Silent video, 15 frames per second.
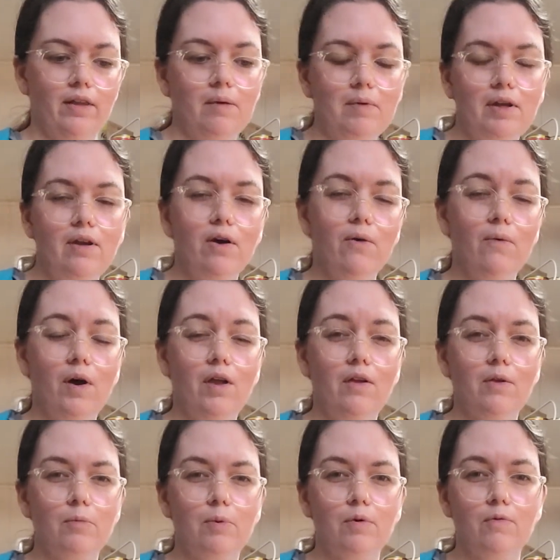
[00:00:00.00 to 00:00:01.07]
Let me know what
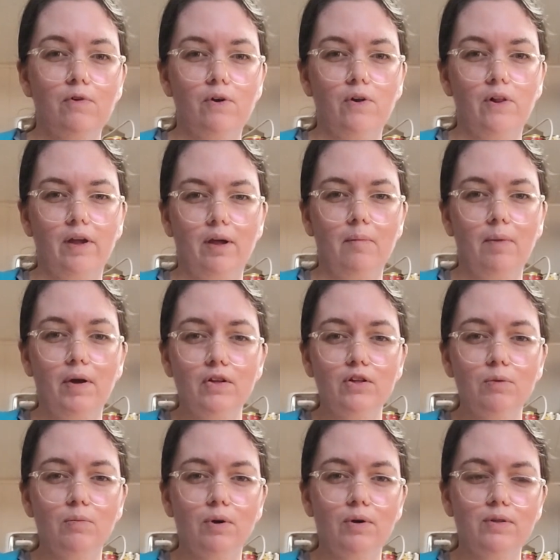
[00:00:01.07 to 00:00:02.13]
you'd prefer, like a bunch
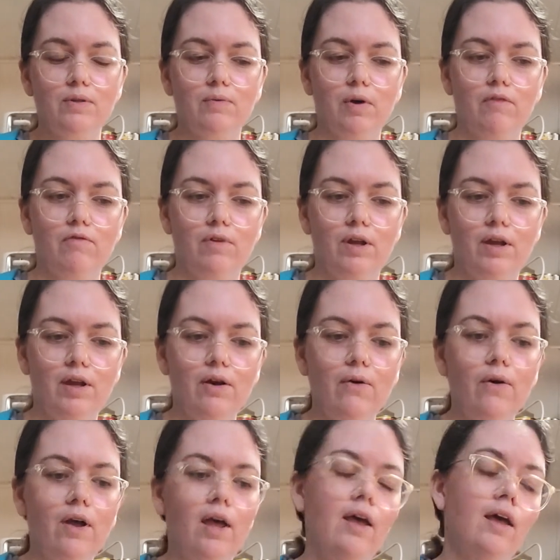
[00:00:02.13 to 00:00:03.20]
of books in one video.